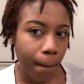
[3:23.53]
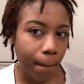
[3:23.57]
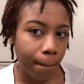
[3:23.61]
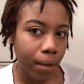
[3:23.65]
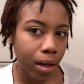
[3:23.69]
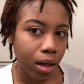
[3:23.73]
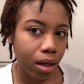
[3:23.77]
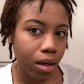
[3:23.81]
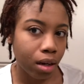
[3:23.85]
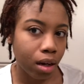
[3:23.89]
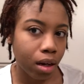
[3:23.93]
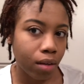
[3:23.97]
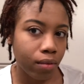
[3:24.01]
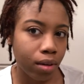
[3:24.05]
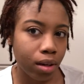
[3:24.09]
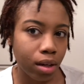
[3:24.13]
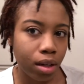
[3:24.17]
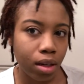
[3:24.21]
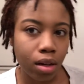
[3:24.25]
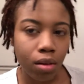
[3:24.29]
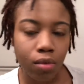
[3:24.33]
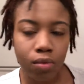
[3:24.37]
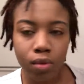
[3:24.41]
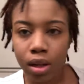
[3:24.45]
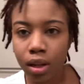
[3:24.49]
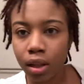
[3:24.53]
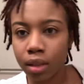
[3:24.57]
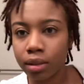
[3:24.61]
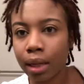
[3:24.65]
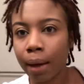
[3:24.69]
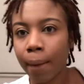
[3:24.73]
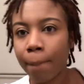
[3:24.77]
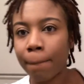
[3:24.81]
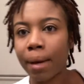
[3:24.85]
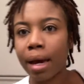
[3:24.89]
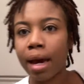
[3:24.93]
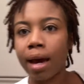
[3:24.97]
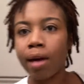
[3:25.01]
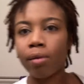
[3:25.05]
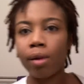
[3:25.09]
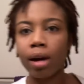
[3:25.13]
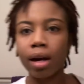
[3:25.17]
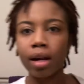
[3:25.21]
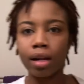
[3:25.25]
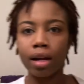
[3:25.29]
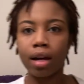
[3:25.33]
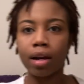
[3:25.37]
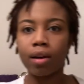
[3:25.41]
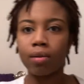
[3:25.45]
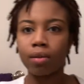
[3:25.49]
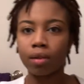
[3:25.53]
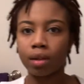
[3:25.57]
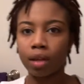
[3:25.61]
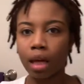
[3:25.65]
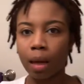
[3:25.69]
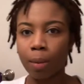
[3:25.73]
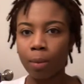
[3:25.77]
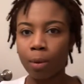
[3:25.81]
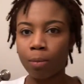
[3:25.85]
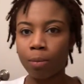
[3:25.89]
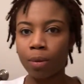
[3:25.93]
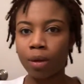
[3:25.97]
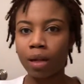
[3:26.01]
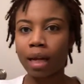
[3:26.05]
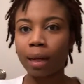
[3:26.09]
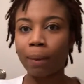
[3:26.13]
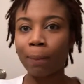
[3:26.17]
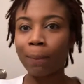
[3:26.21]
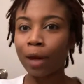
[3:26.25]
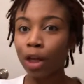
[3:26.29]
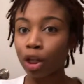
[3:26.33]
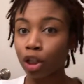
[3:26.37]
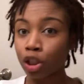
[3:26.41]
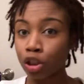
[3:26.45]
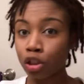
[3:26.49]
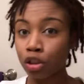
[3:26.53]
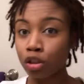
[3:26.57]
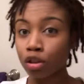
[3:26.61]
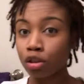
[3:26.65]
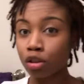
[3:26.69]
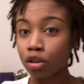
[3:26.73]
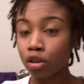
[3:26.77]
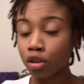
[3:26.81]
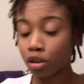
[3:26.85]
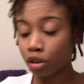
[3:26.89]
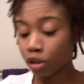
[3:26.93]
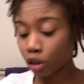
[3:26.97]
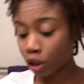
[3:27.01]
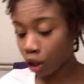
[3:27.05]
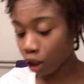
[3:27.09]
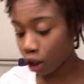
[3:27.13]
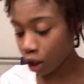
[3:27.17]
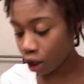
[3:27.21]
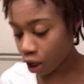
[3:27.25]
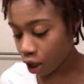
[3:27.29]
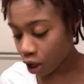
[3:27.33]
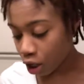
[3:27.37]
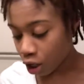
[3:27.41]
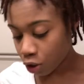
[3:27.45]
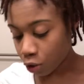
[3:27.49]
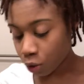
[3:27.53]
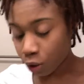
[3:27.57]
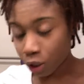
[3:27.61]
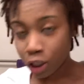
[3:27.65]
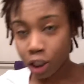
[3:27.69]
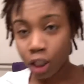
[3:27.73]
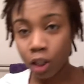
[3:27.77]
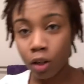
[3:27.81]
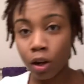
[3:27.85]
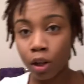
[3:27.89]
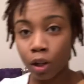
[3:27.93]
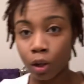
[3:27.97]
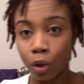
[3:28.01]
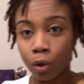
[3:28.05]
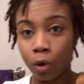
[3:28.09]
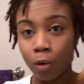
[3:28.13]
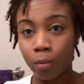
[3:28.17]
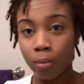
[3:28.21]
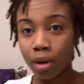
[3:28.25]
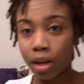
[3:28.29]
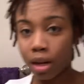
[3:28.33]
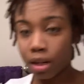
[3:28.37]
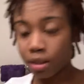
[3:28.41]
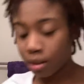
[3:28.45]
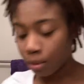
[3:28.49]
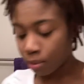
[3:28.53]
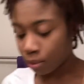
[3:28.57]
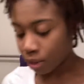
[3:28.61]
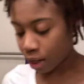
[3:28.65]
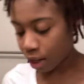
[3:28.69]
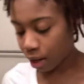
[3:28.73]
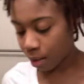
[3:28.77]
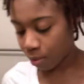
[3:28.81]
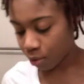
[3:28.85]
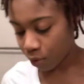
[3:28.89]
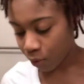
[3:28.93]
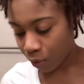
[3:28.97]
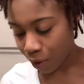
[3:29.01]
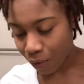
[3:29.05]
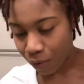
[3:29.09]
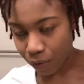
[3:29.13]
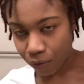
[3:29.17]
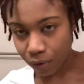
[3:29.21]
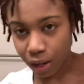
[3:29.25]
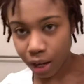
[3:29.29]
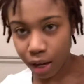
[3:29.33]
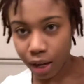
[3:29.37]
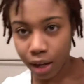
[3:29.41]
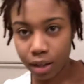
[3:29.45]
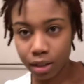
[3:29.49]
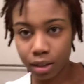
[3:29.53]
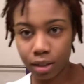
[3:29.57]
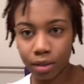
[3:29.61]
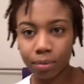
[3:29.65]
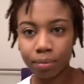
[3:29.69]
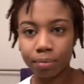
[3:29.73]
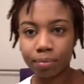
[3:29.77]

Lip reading: But it don't really look that bad right now on camera, but like pictures, you can tell a little bit sometimes if you have a flash.